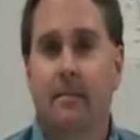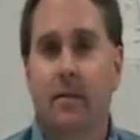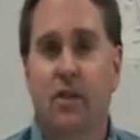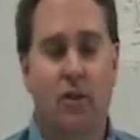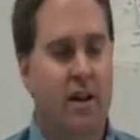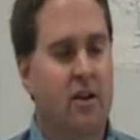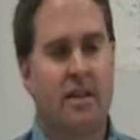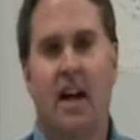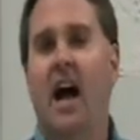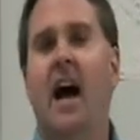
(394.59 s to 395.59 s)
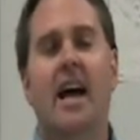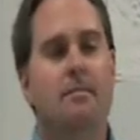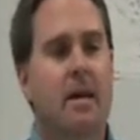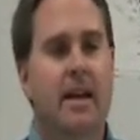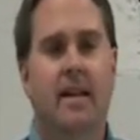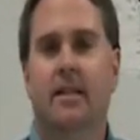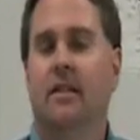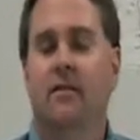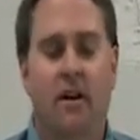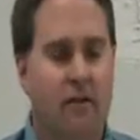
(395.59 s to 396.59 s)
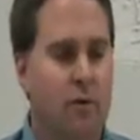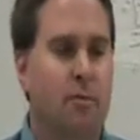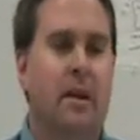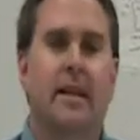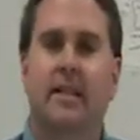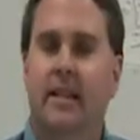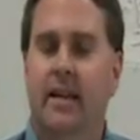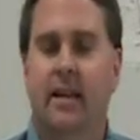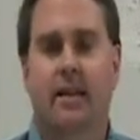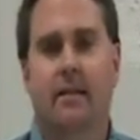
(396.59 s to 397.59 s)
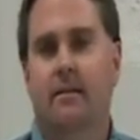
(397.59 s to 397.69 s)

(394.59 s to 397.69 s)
So there is a high maintenance of replacing